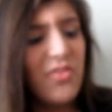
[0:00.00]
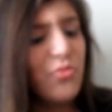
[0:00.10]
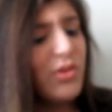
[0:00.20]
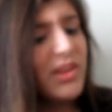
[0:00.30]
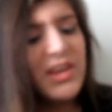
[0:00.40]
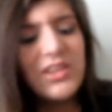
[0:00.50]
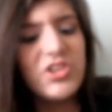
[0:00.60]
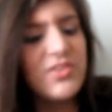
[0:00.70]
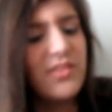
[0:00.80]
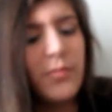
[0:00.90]
This really
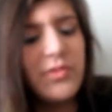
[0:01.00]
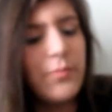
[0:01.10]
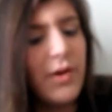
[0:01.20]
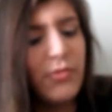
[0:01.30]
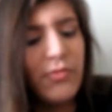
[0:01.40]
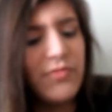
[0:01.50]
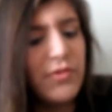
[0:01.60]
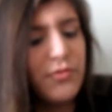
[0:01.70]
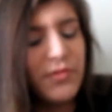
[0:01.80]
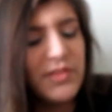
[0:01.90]
just sums up my
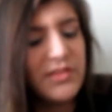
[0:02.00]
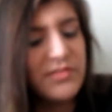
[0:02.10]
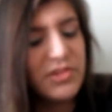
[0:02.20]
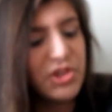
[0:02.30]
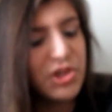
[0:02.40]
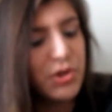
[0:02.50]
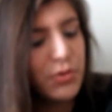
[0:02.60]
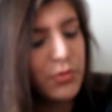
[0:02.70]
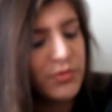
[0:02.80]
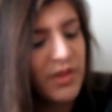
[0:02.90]
review for these
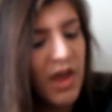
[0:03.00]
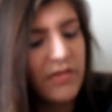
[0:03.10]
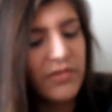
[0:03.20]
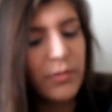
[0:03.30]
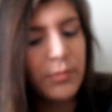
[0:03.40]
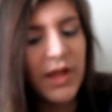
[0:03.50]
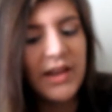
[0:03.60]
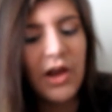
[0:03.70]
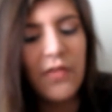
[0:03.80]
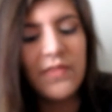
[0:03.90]
shoes. If you're
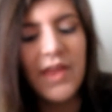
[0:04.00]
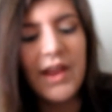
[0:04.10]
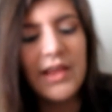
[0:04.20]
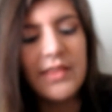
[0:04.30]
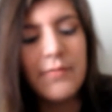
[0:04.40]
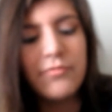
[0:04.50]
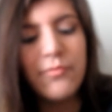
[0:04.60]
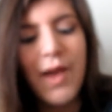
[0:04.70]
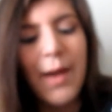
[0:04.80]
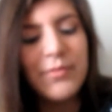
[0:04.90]
planning on getting them
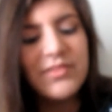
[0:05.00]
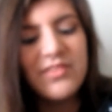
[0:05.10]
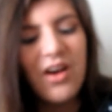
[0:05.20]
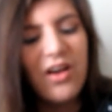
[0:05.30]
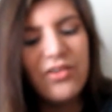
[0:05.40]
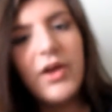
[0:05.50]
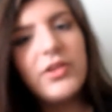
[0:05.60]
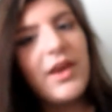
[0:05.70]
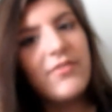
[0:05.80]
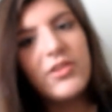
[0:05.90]
from Amazon, I
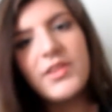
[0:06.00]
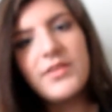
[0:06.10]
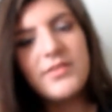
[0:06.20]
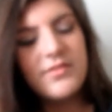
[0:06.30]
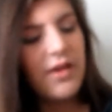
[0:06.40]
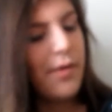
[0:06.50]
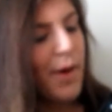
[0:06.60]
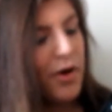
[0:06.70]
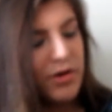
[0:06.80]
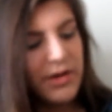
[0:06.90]
only have good things to say
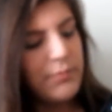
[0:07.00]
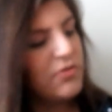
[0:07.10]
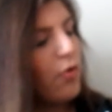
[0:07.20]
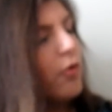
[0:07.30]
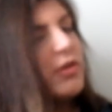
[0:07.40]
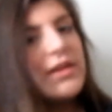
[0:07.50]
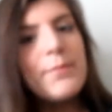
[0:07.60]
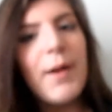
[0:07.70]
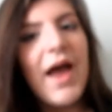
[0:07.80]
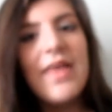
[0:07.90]
about it. Totally
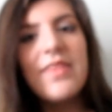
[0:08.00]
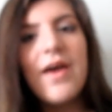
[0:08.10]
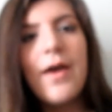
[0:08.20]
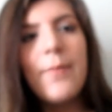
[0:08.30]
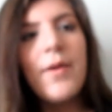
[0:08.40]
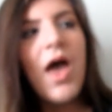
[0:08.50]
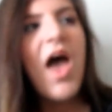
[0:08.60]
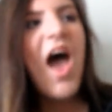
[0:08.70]
buy them.